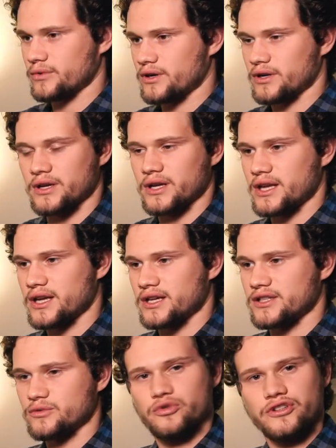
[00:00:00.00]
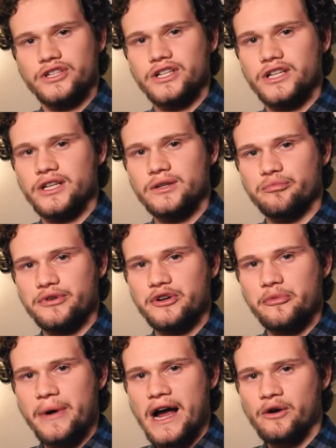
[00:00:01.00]
Uh, and we're gonna bring
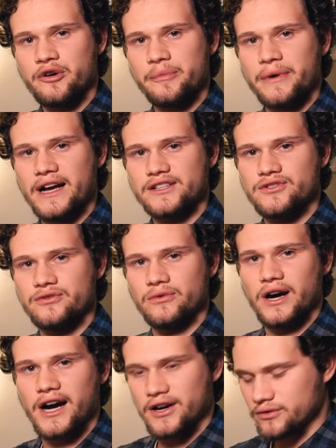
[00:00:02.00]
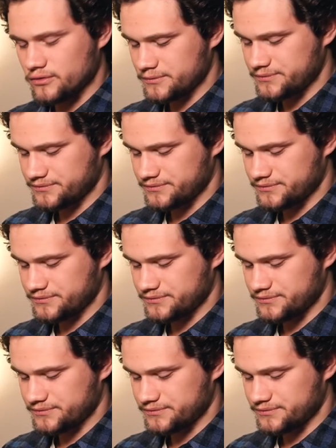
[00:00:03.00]
our power back to idle.